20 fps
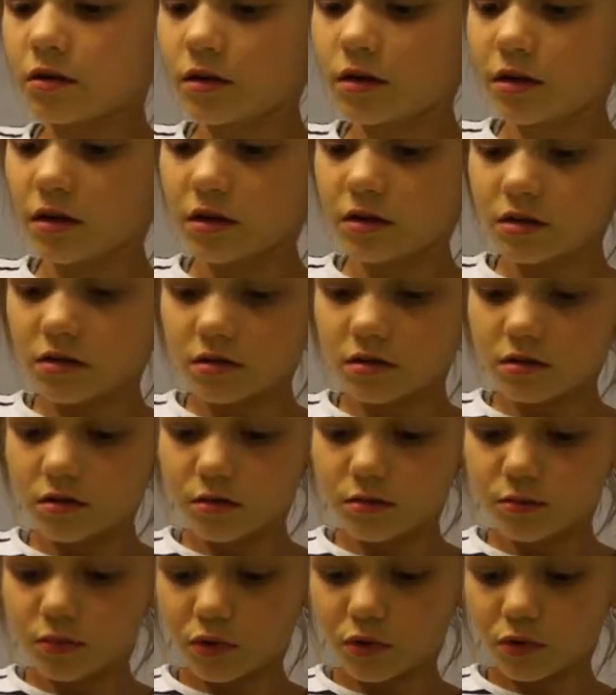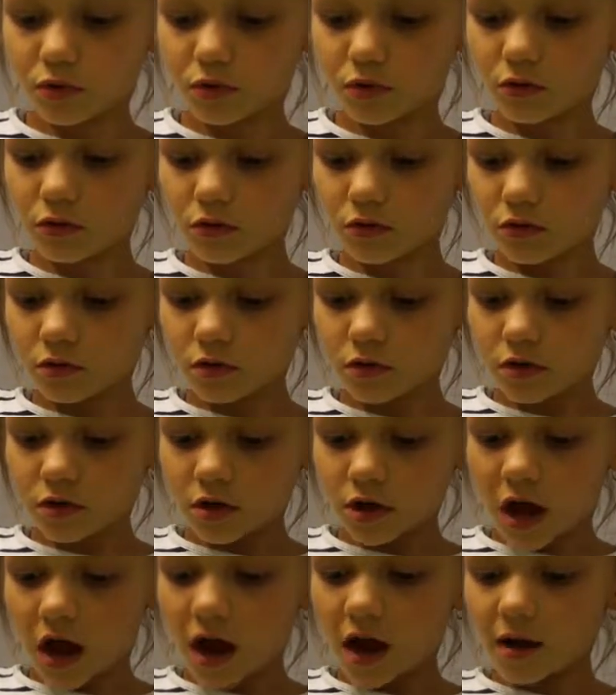into your bowl.
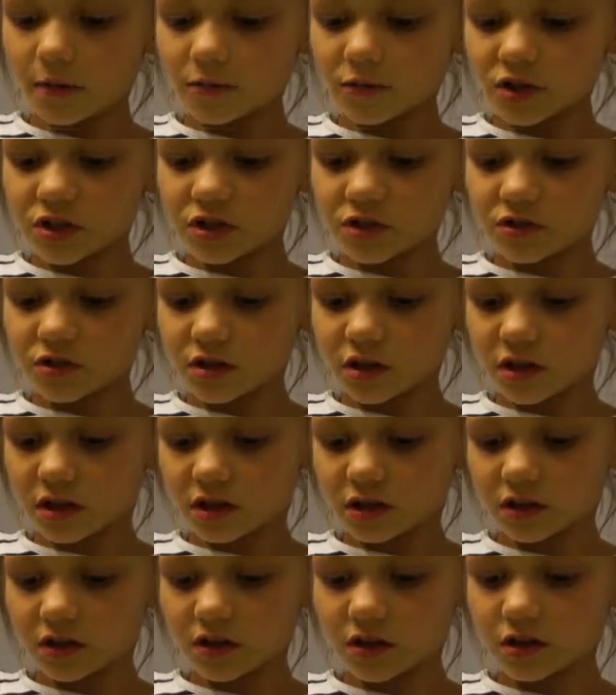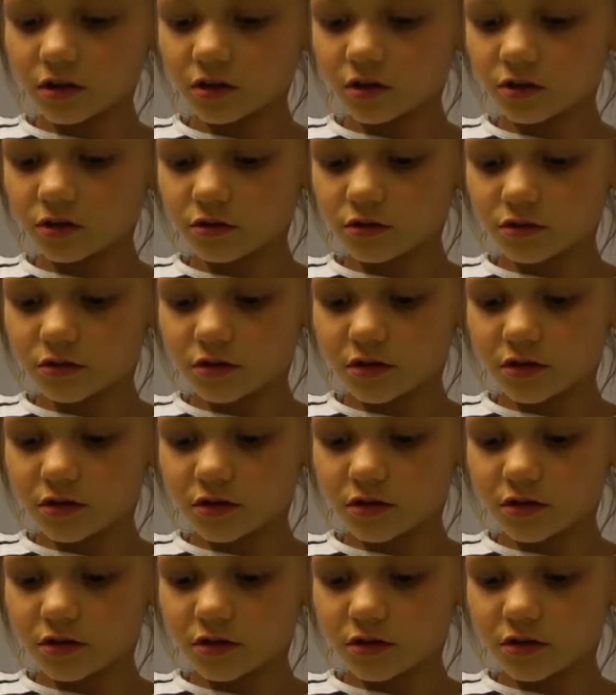I'm just using clear glue. You